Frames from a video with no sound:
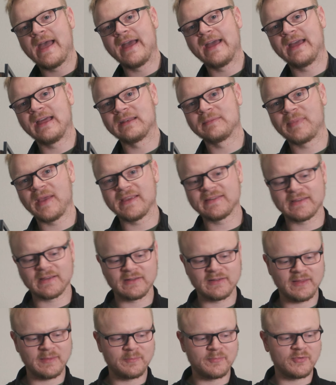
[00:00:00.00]
and
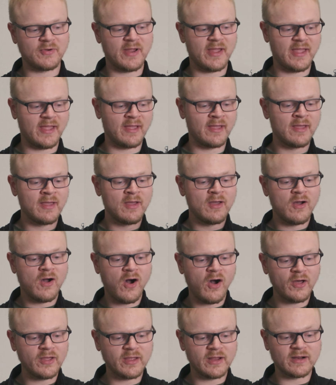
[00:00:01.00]
basically bring
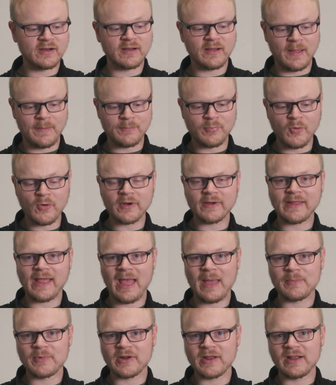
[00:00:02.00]
all your important
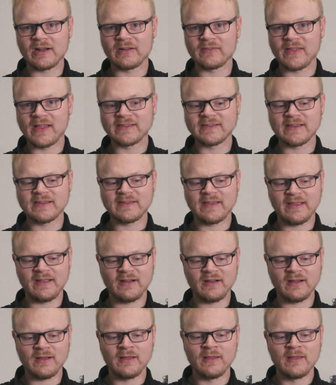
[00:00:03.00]
camera gear and lenses
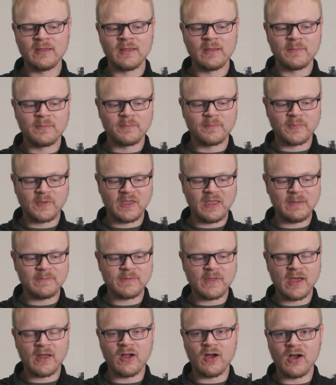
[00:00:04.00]
here keep
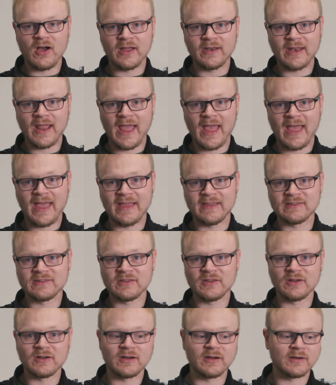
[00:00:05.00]
that on
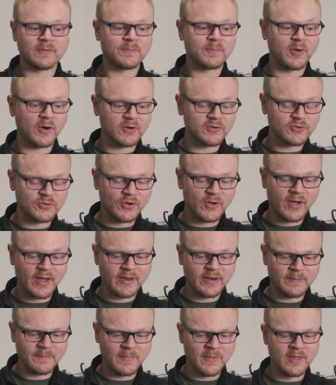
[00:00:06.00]
as your personal
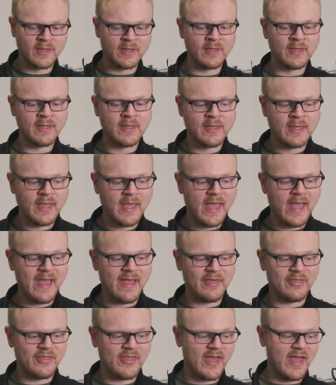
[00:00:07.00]
item
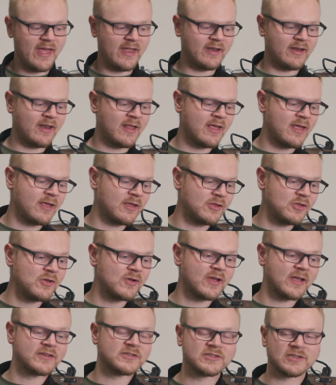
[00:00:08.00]
and then you
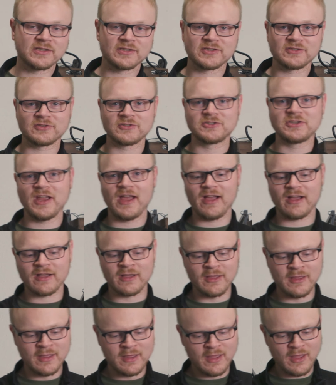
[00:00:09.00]
can just
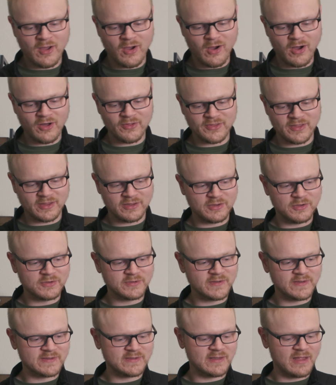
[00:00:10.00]
check all the
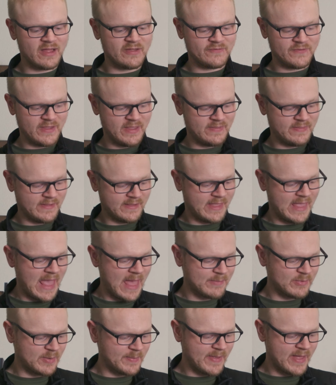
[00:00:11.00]
useless stuff in the
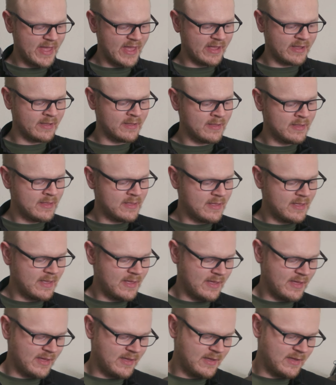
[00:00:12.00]
camera bag
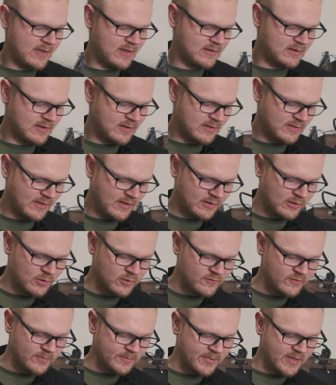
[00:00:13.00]
and then
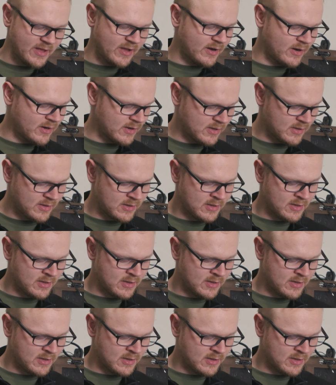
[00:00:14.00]
go from there